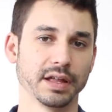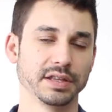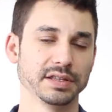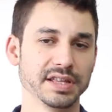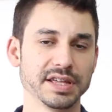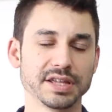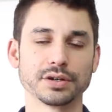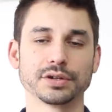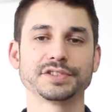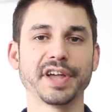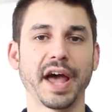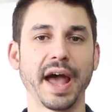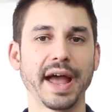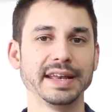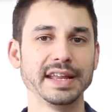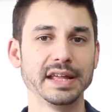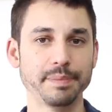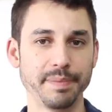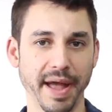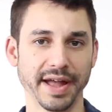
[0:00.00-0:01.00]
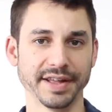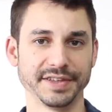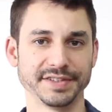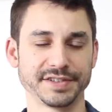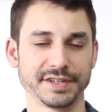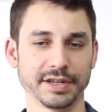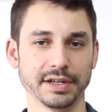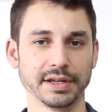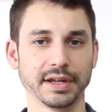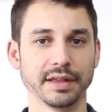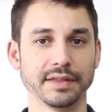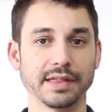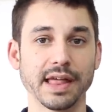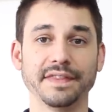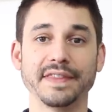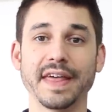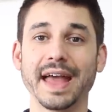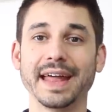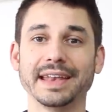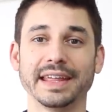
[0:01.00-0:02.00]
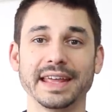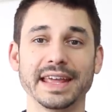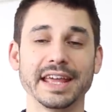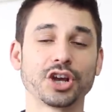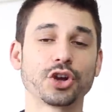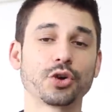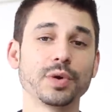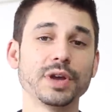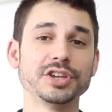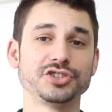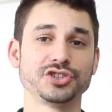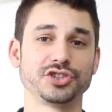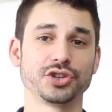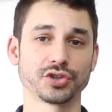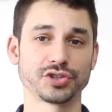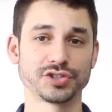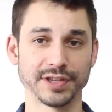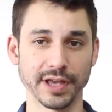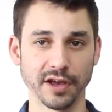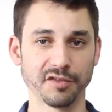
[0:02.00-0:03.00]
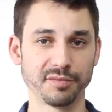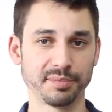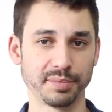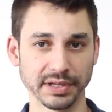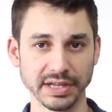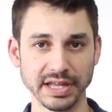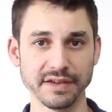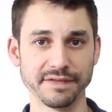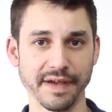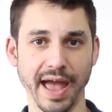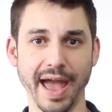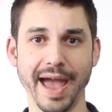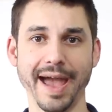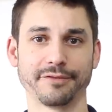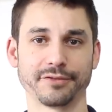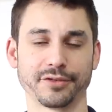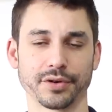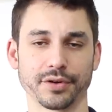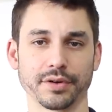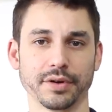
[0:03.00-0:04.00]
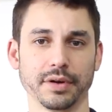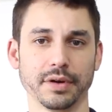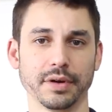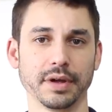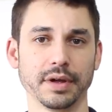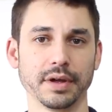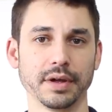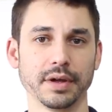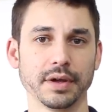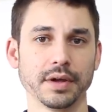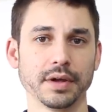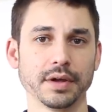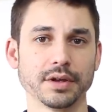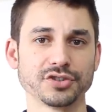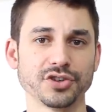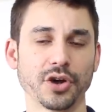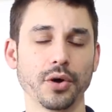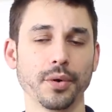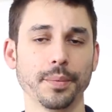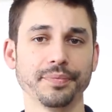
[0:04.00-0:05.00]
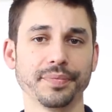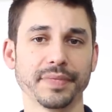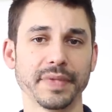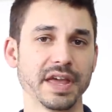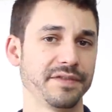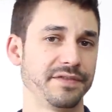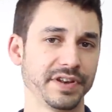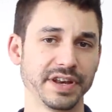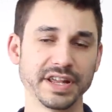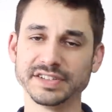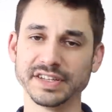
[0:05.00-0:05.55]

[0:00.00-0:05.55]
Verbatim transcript: Little tiny bets that then increase your self-belief after. So if it